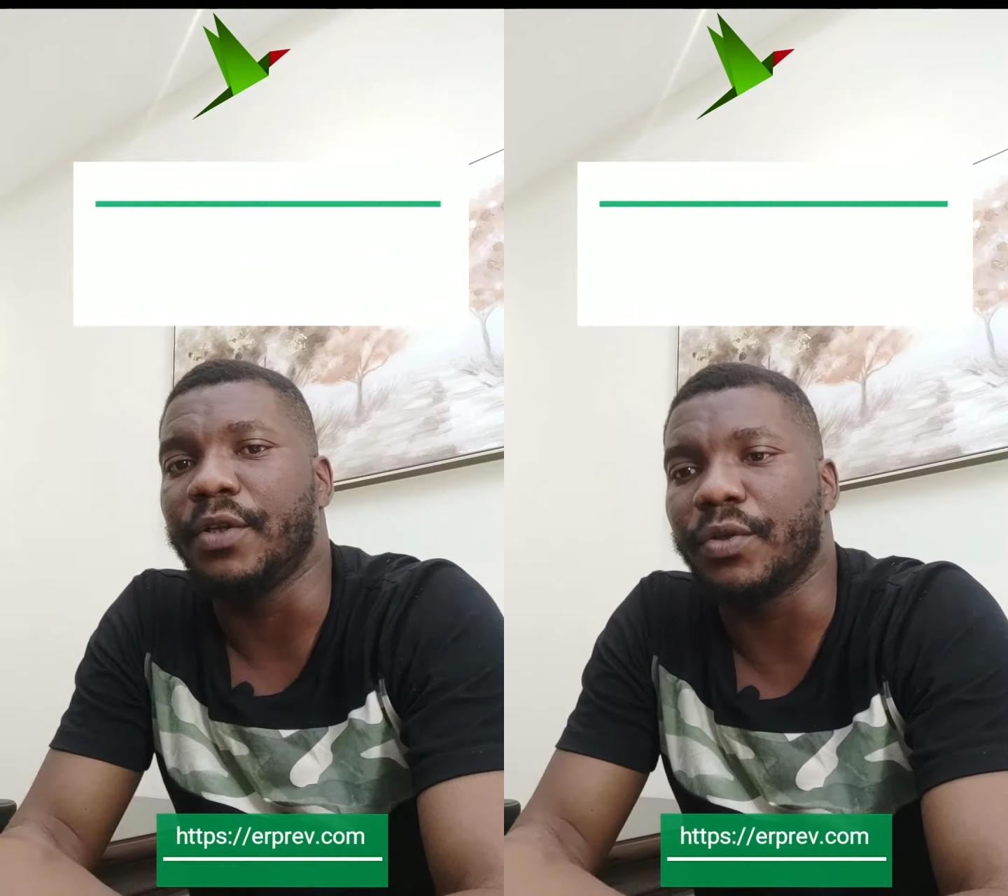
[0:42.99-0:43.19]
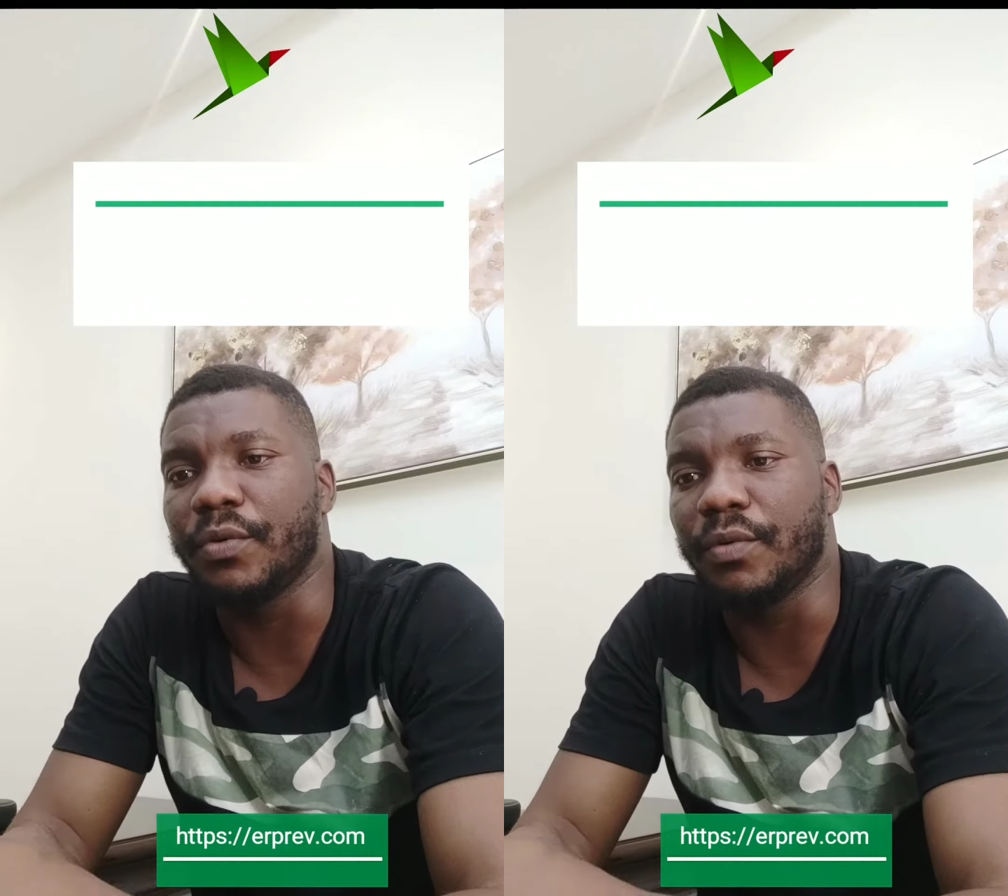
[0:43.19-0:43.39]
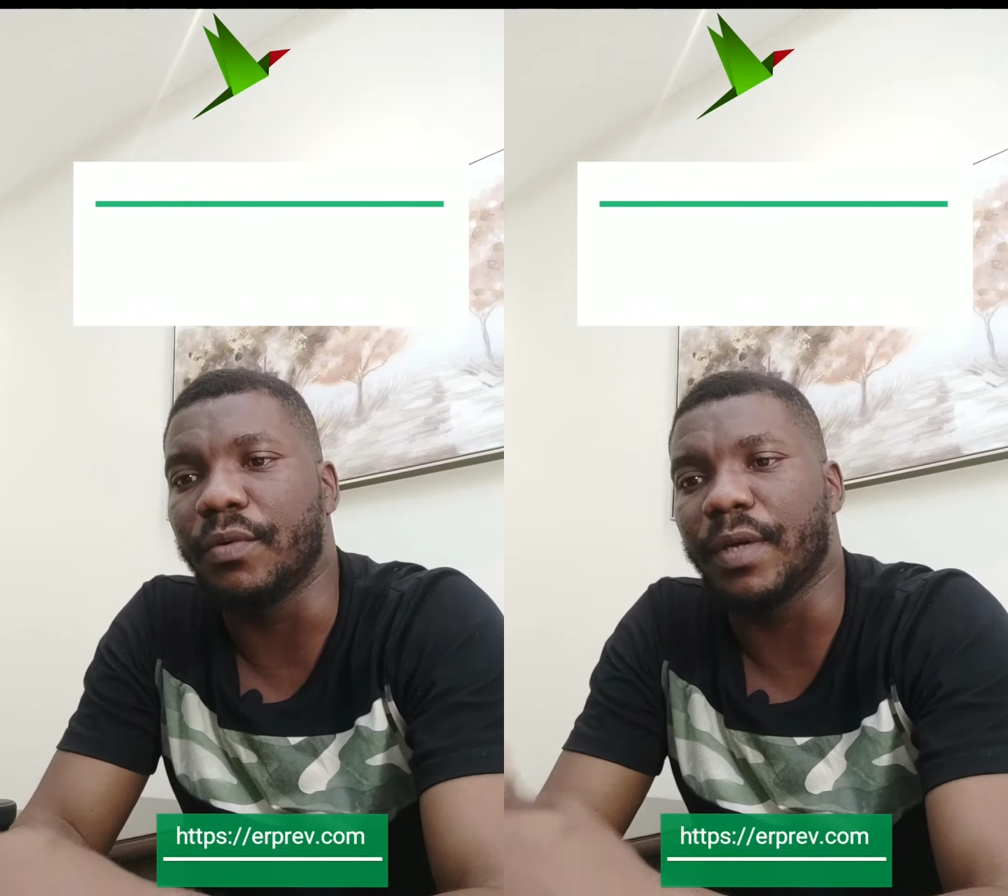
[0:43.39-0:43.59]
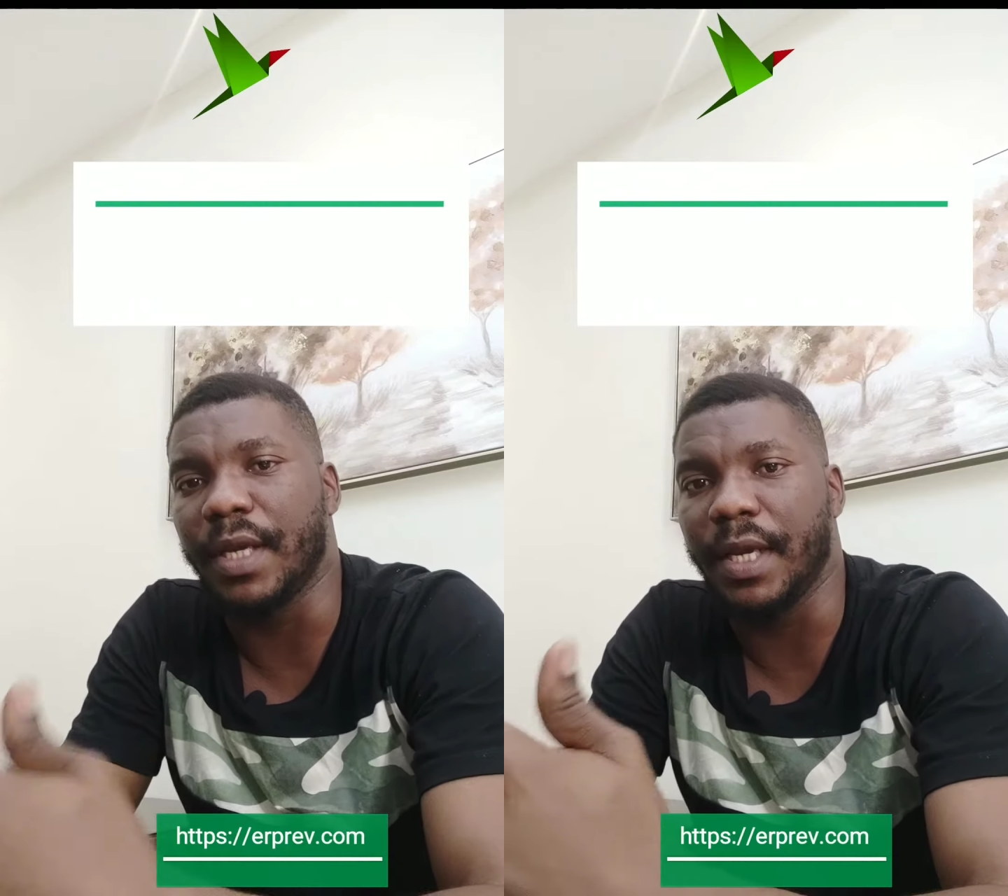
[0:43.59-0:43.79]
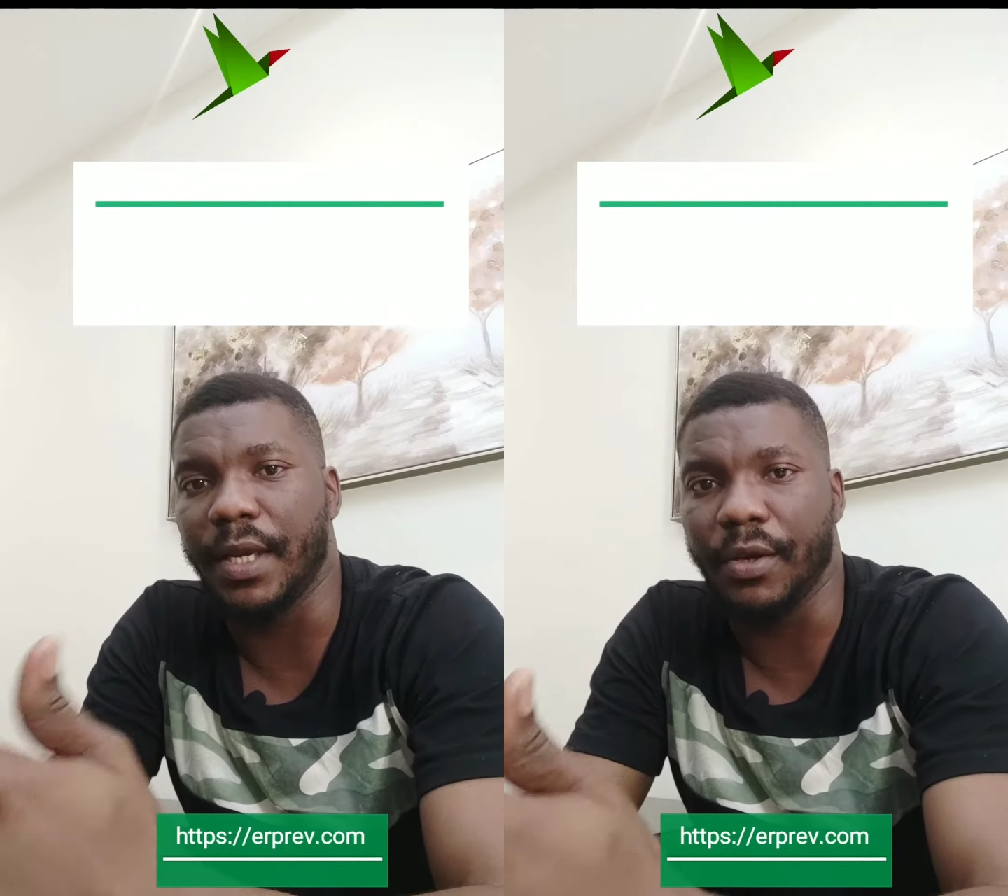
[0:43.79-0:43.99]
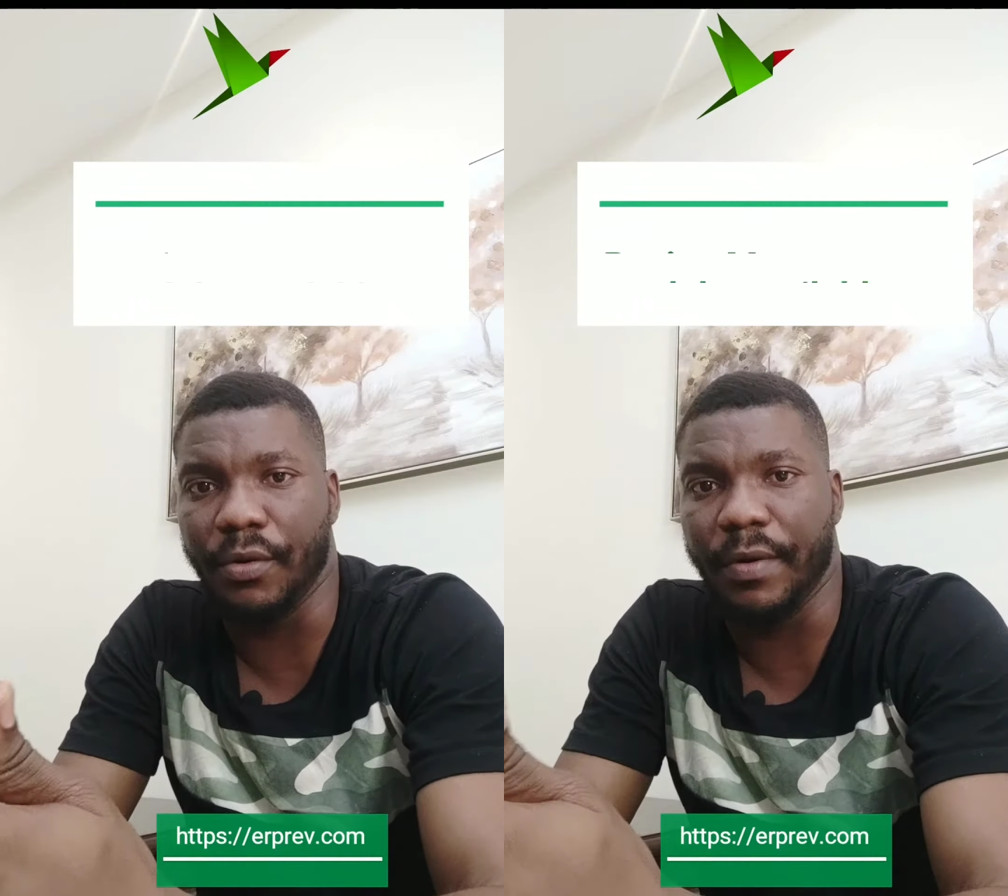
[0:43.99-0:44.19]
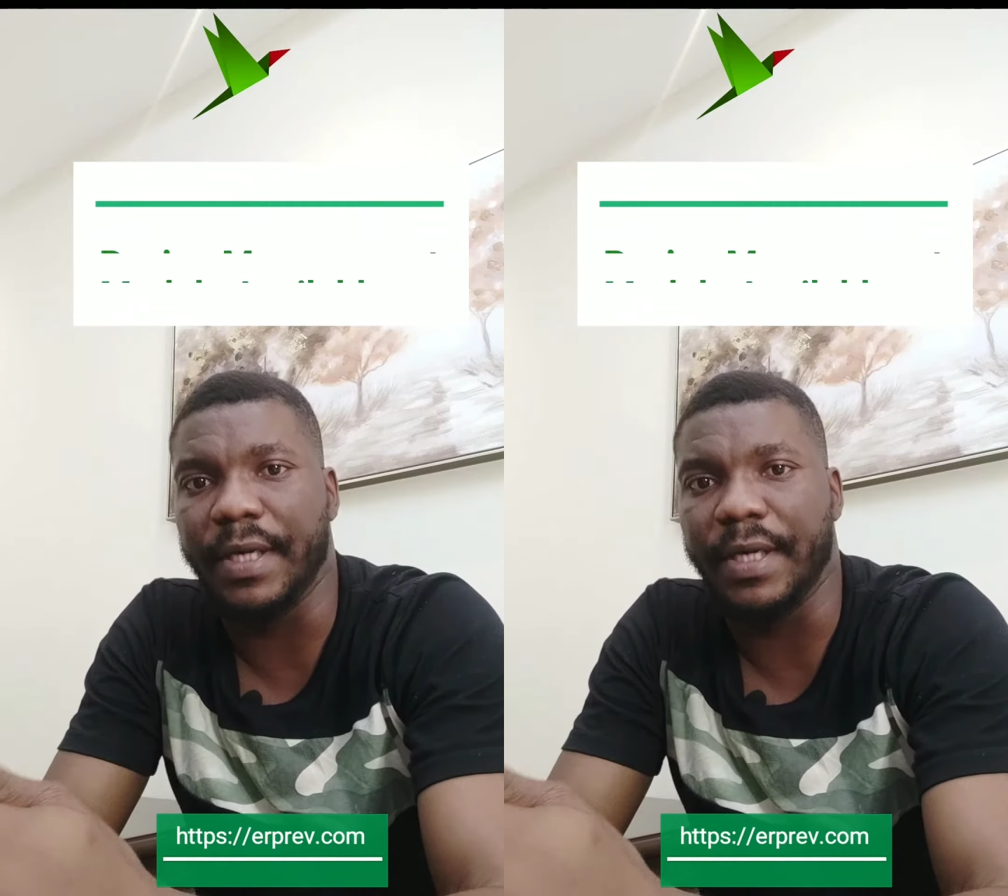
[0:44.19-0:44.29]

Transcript: to key in your